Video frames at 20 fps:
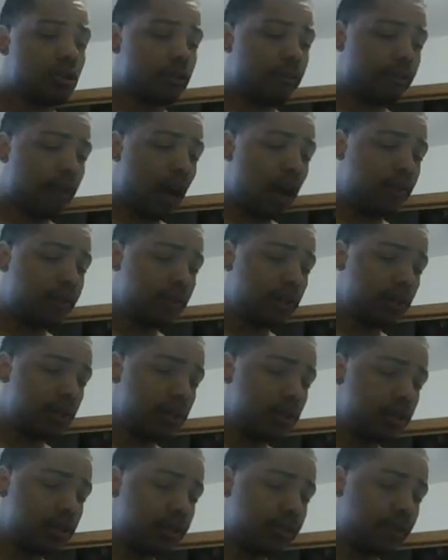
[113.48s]
Five
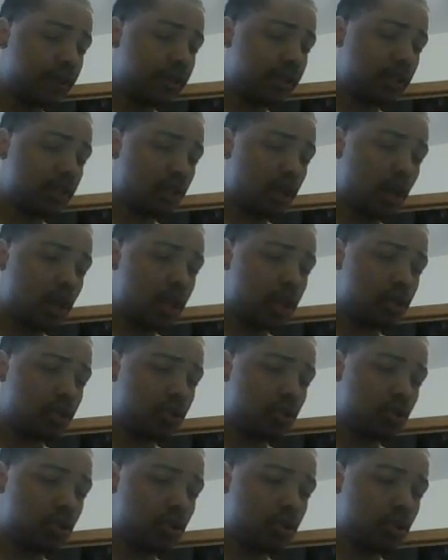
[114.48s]
leaders face a challenge.
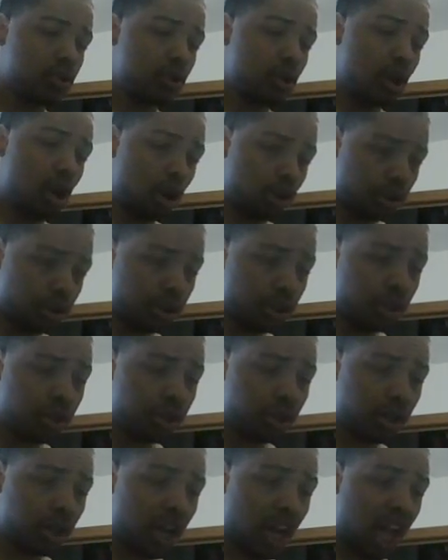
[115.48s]
Oh, so they're
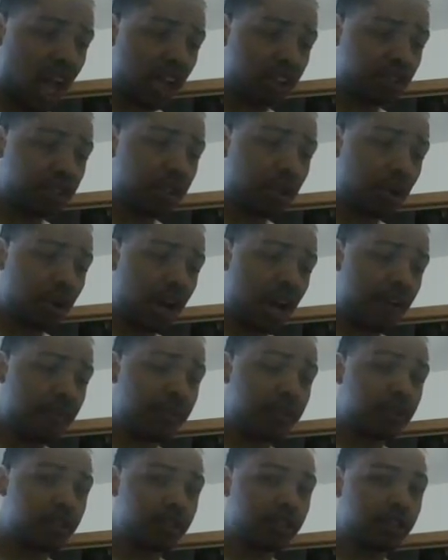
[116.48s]
actually gonna have
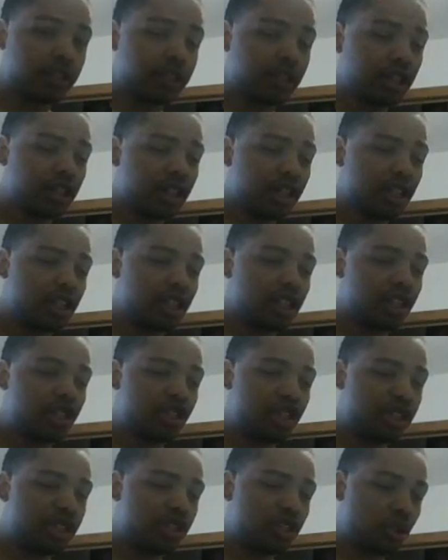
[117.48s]
a
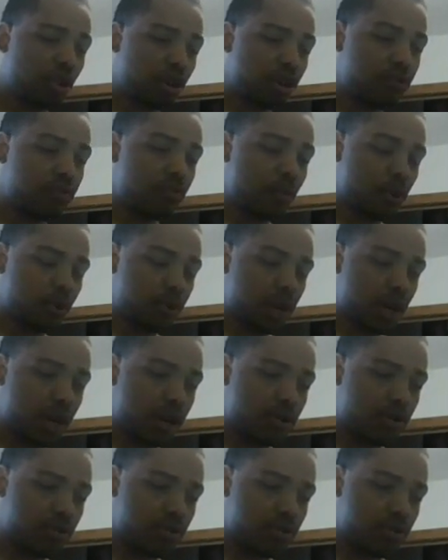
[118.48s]
legit story mode now.